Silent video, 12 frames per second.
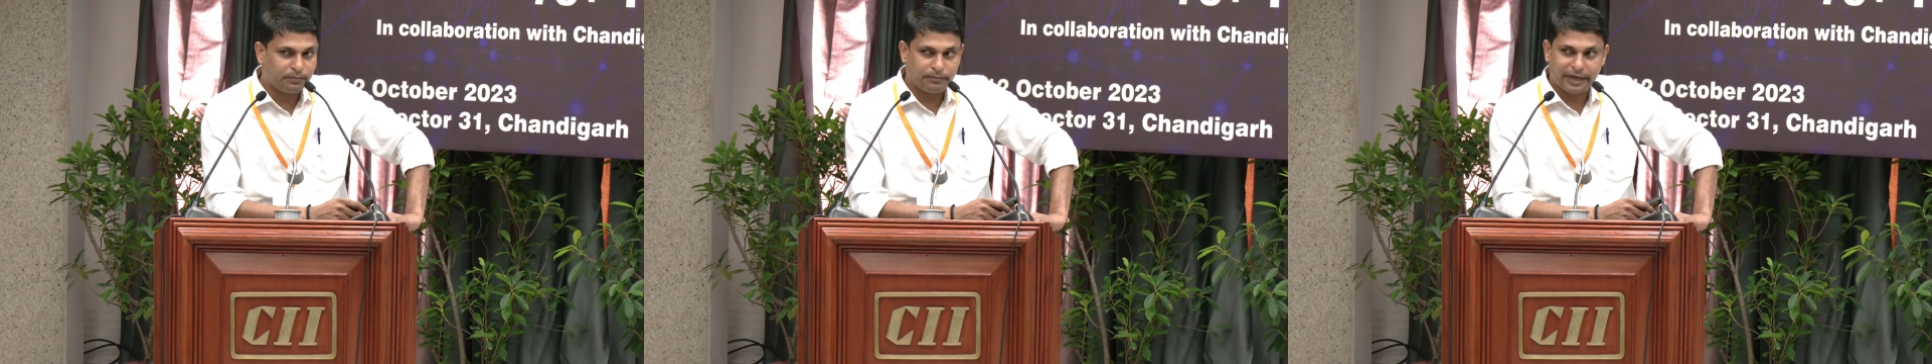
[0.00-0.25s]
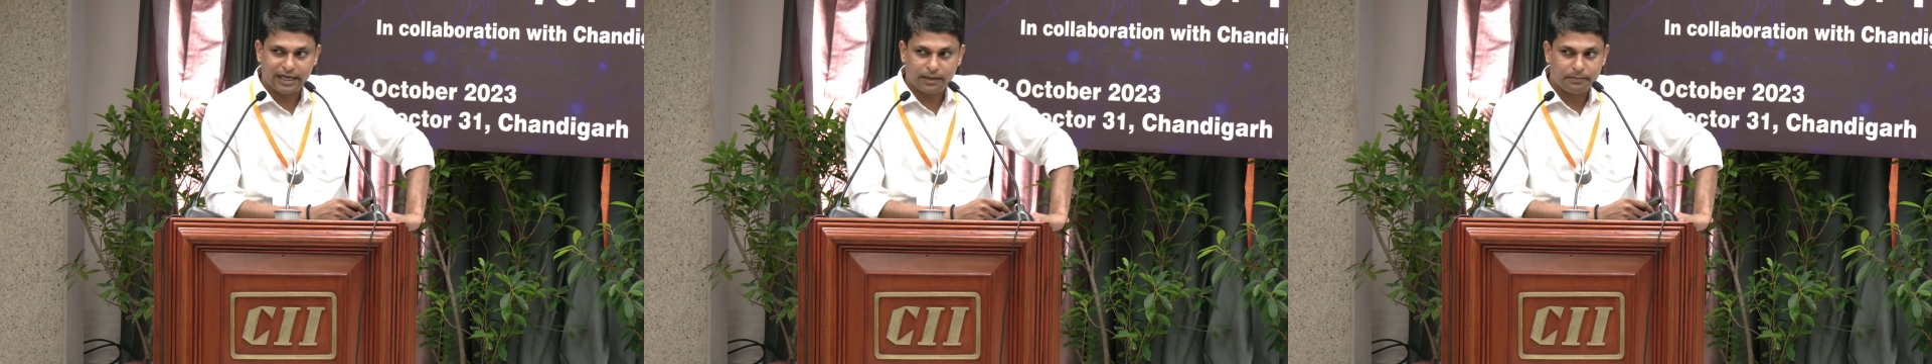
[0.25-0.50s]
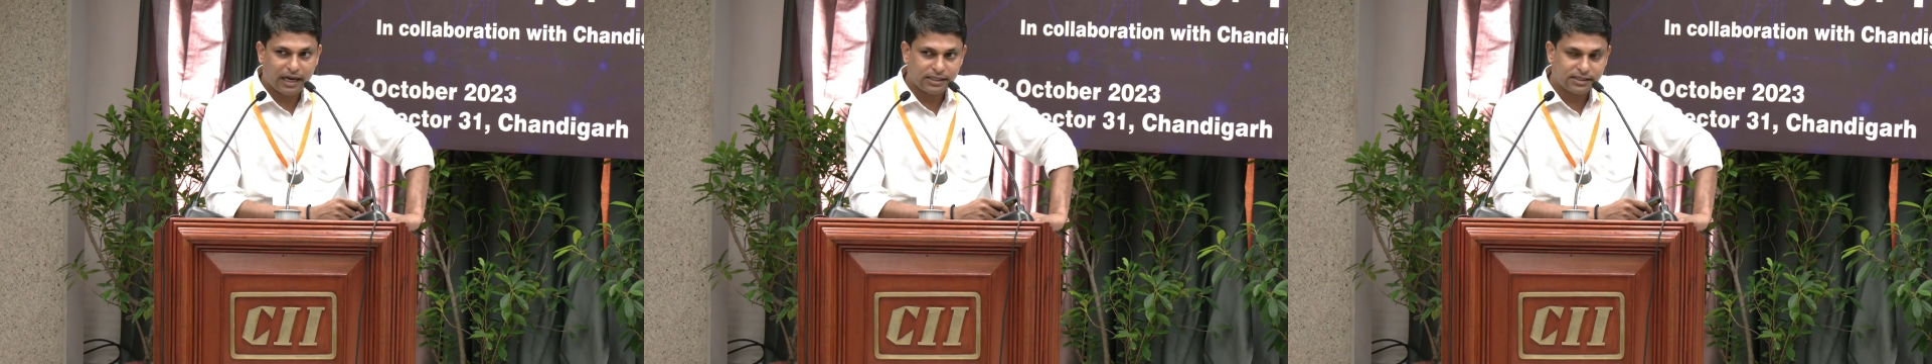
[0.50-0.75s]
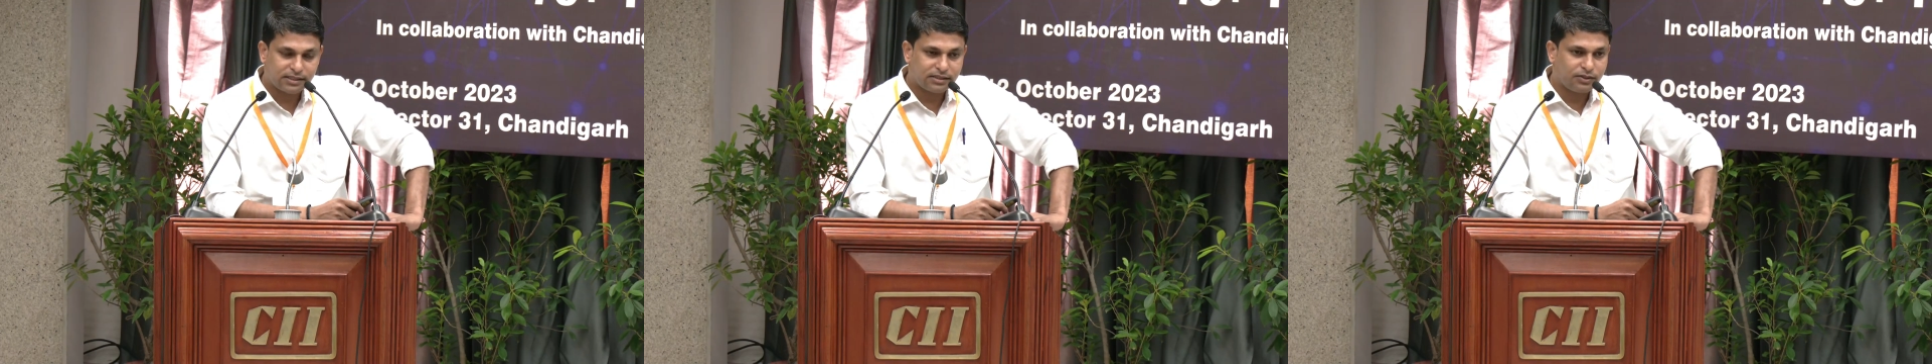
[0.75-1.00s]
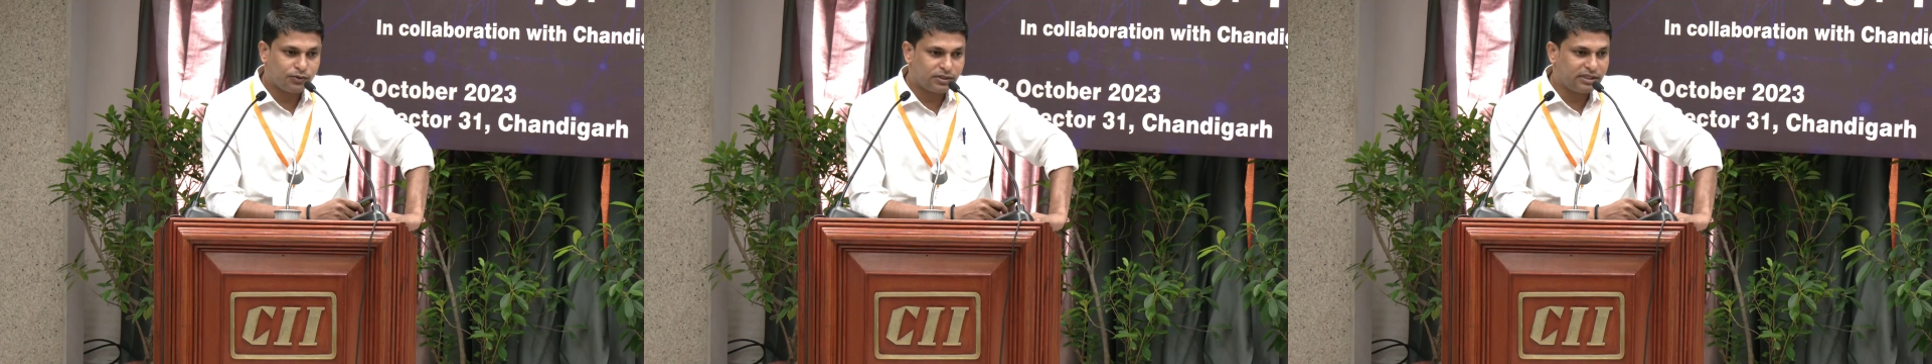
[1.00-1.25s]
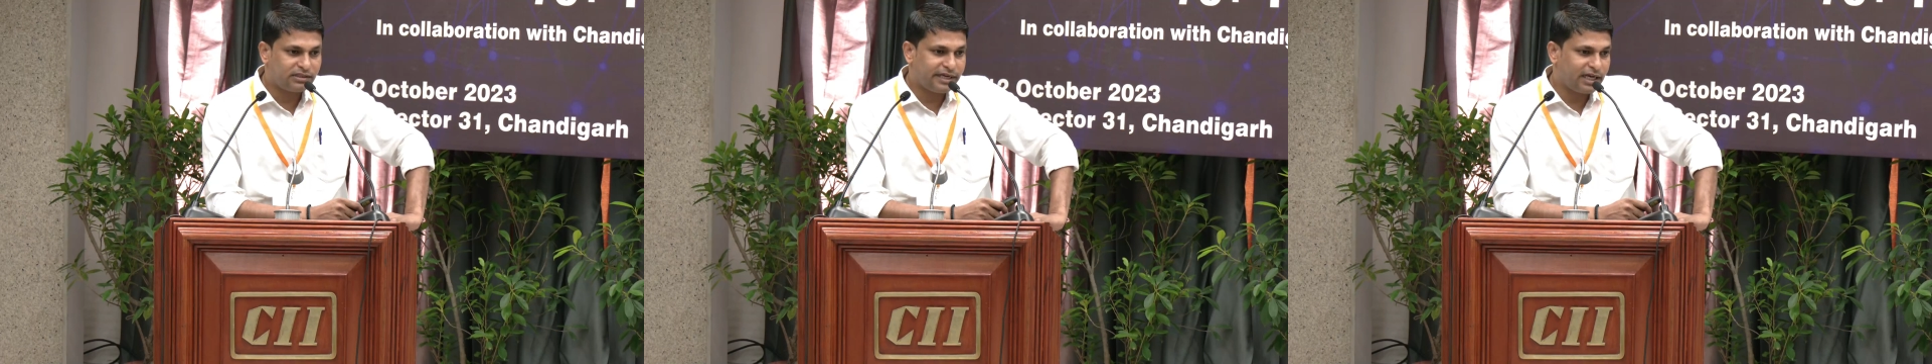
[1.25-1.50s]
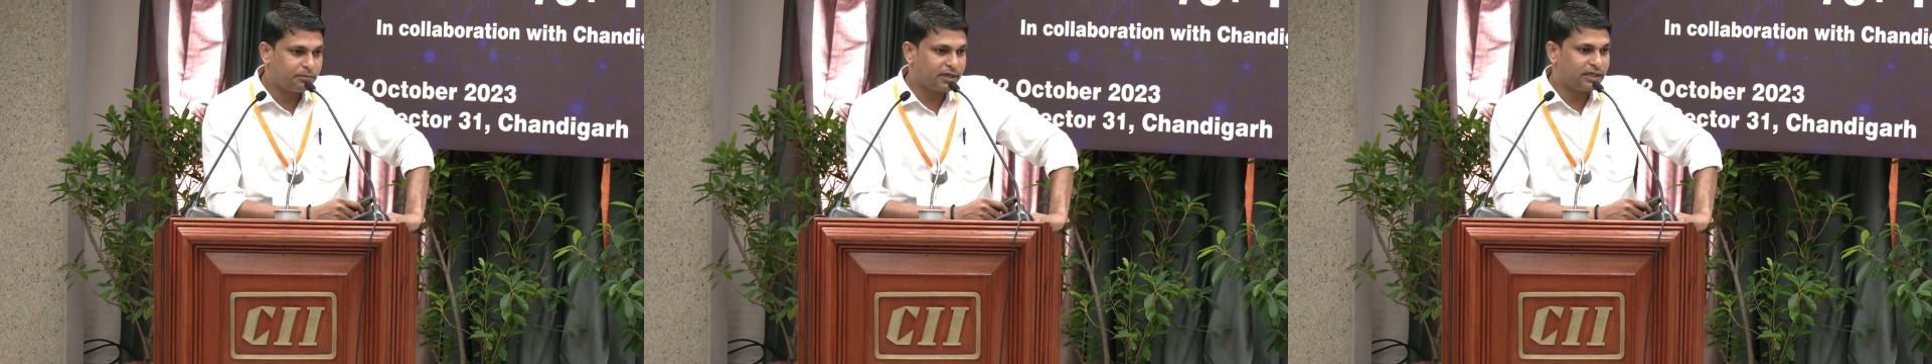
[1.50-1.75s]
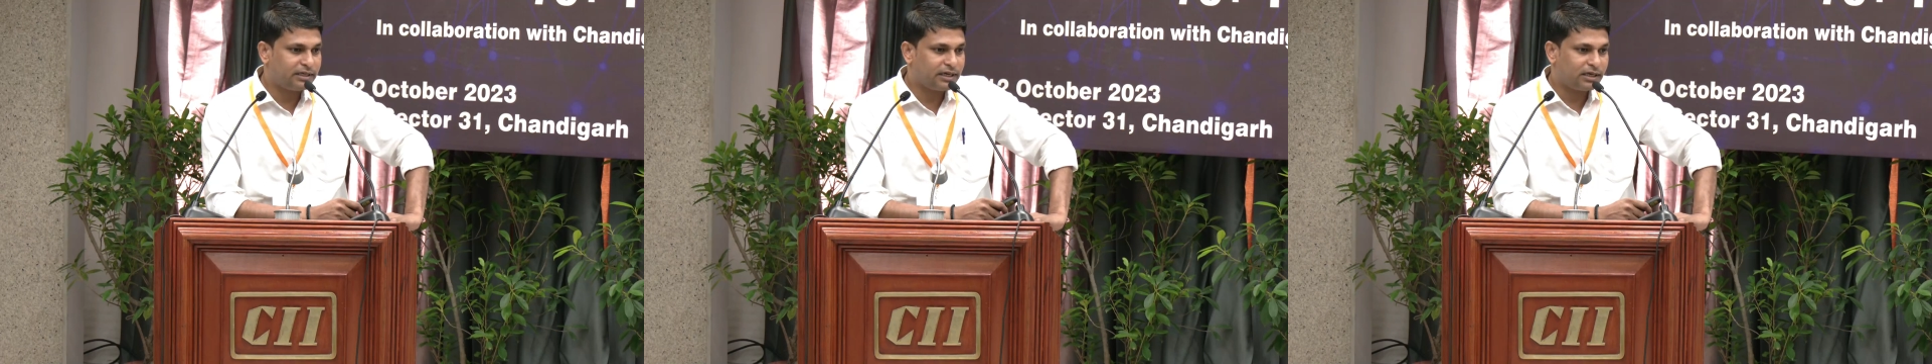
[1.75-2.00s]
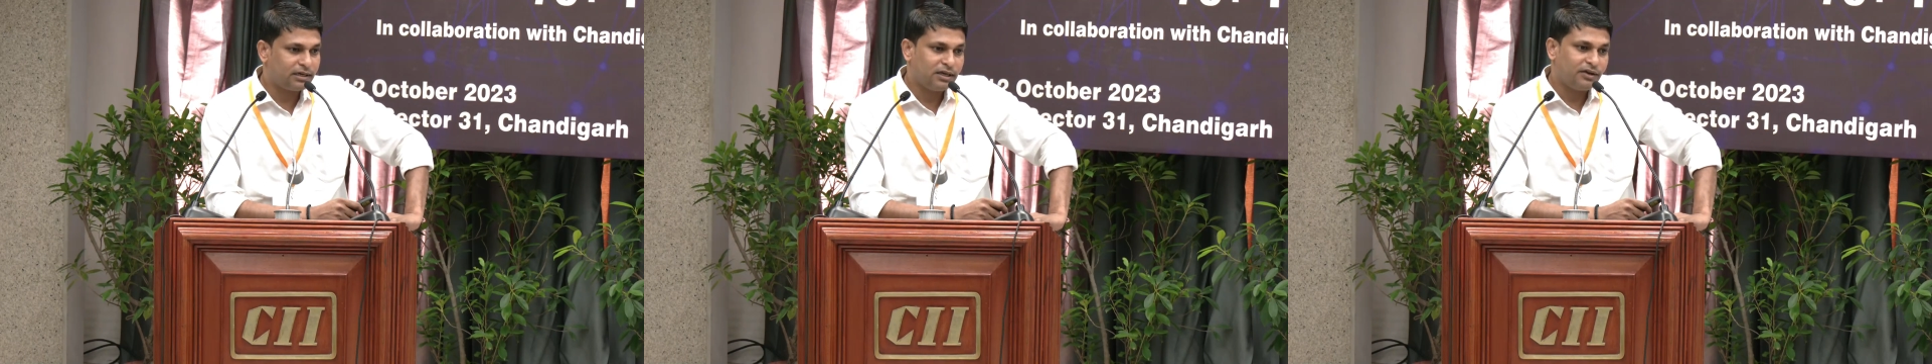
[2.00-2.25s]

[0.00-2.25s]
metal parts using 3D printer